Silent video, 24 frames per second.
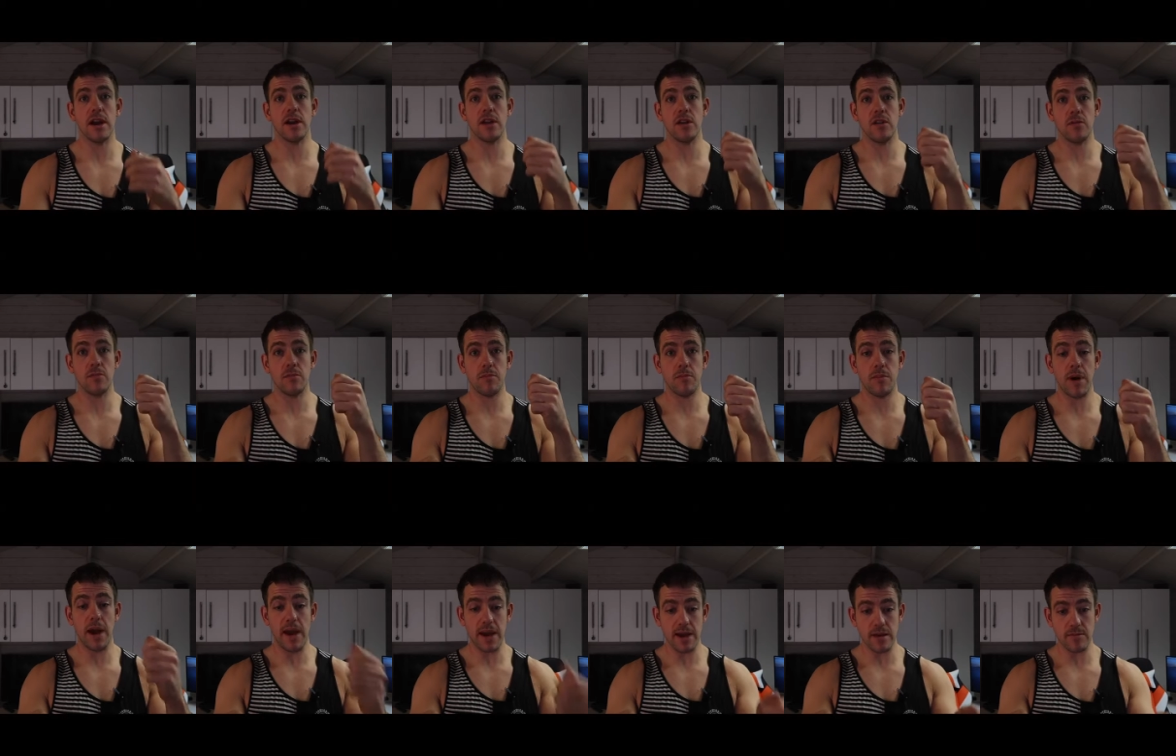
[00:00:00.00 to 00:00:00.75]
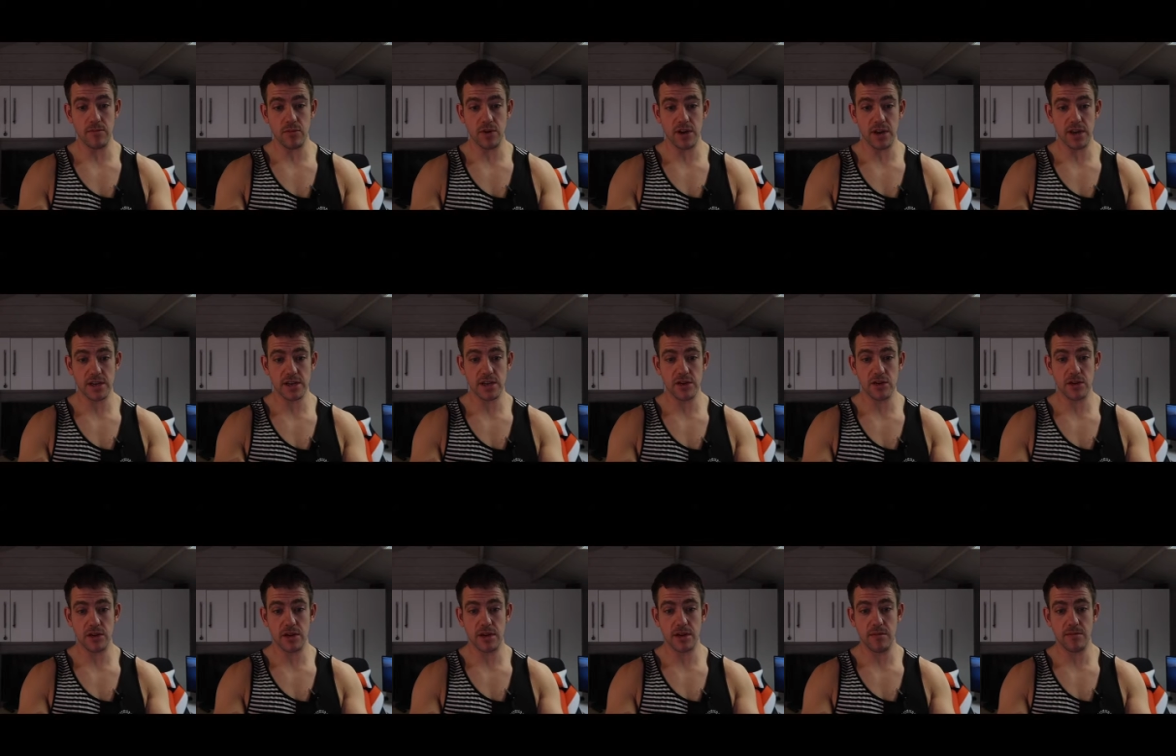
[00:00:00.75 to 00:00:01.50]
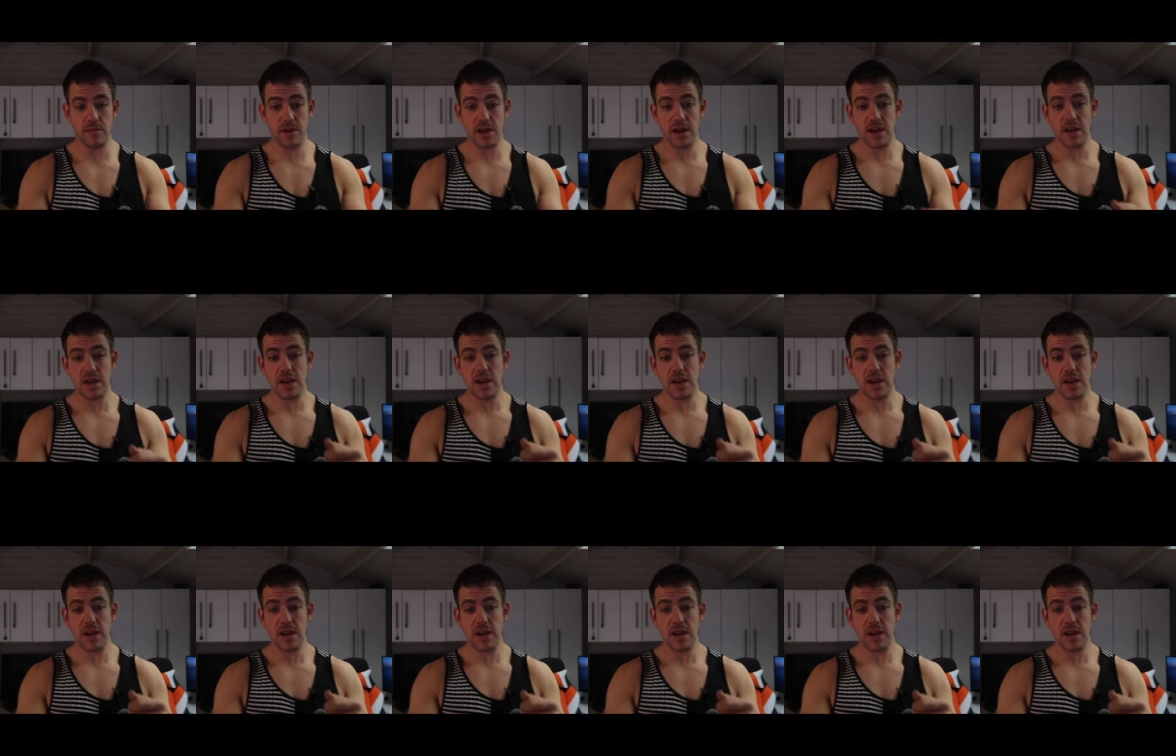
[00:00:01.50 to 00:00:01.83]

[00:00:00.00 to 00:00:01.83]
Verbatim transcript: and you pay them money to them,